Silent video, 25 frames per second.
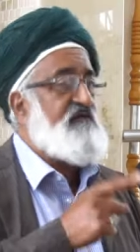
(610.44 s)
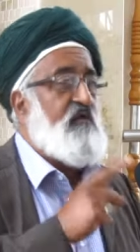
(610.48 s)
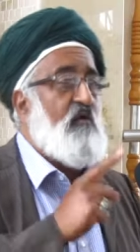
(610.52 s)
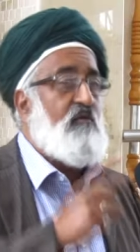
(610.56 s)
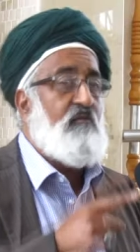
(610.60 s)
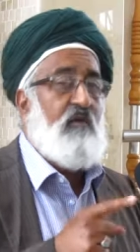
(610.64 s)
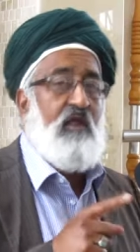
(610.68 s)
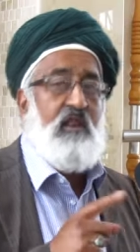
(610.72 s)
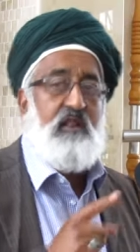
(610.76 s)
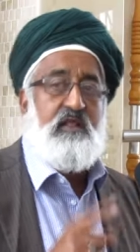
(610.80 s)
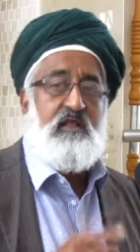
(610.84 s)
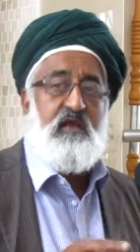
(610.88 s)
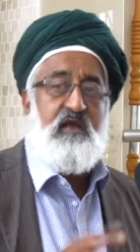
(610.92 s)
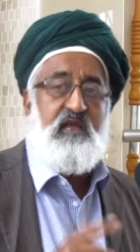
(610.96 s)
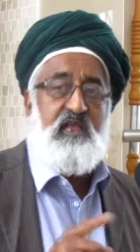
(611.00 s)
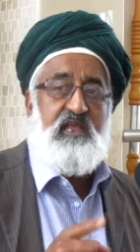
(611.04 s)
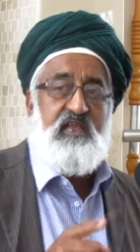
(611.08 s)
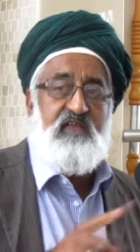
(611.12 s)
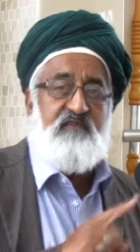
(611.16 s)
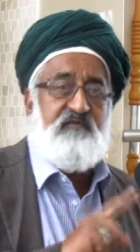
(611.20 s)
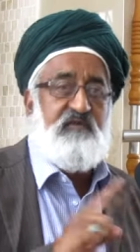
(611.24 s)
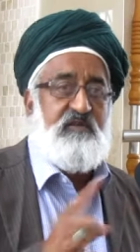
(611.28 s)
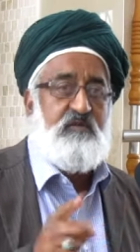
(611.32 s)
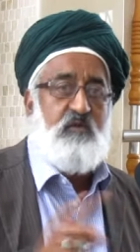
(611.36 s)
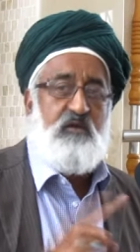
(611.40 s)
for milk
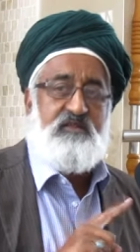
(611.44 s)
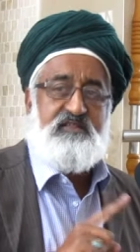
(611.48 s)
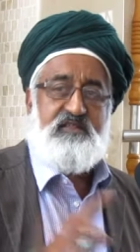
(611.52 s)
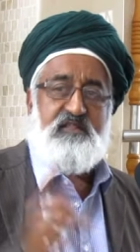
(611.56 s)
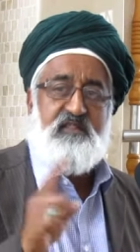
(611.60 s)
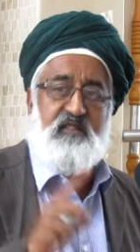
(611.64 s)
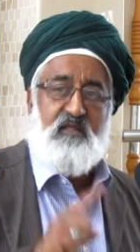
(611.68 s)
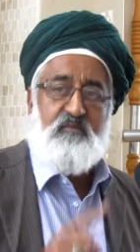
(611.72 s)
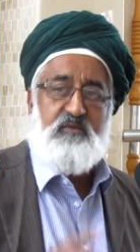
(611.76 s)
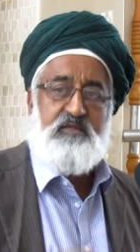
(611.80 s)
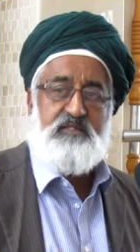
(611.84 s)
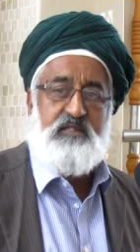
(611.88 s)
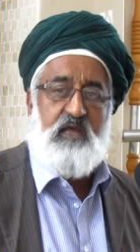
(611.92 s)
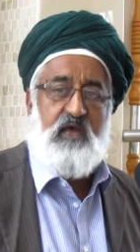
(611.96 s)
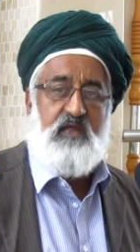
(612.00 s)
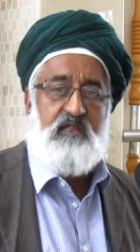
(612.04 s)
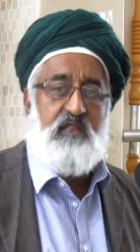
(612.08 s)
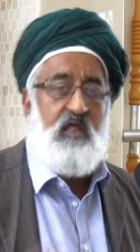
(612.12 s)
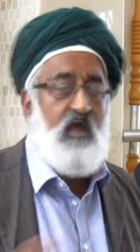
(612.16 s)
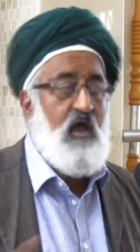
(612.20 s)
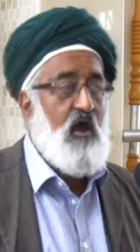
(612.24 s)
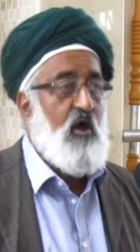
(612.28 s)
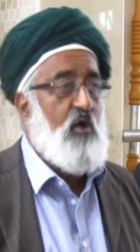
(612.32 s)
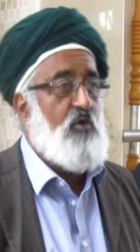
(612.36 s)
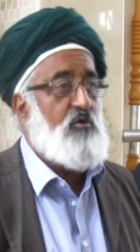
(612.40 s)
if it was in
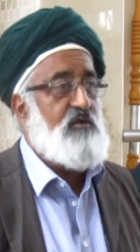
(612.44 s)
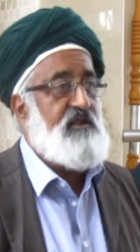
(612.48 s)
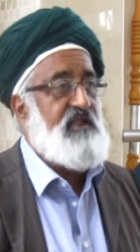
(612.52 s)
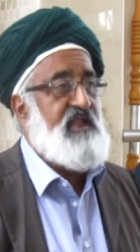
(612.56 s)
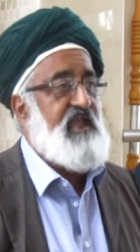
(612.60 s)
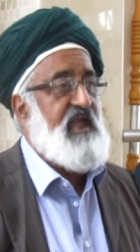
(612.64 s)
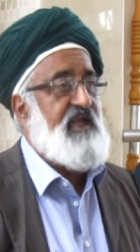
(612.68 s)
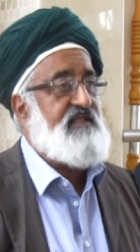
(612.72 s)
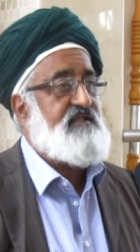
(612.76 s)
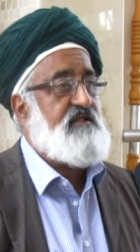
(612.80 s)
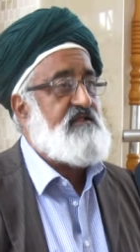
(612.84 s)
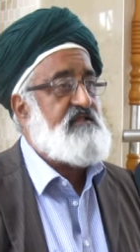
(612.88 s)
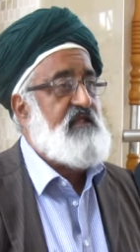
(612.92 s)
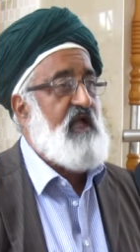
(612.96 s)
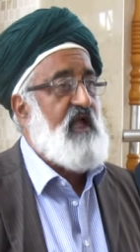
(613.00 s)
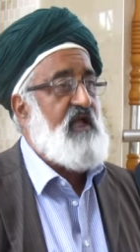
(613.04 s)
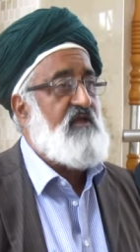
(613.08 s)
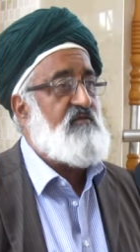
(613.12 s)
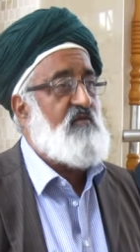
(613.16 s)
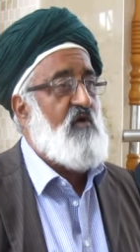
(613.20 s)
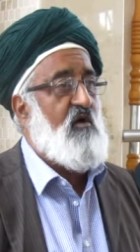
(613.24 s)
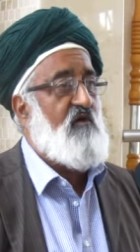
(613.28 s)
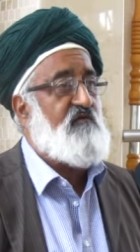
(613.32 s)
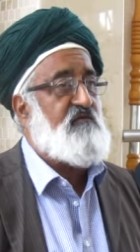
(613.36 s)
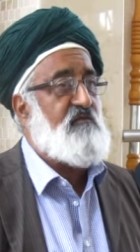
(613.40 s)
Ramadan, only at the
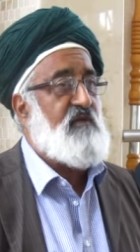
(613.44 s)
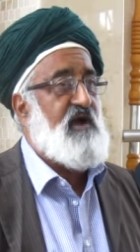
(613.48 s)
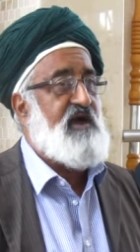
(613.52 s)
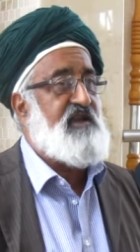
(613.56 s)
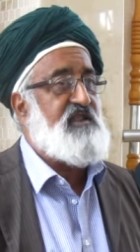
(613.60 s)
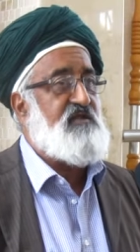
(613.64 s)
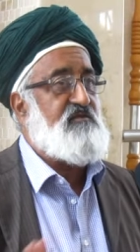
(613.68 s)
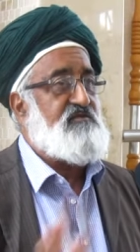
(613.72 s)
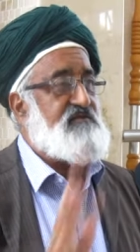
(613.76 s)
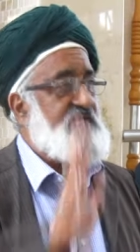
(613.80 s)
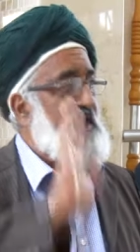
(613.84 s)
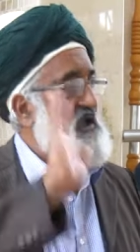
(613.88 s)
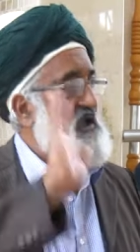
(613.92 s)
time of Maghrib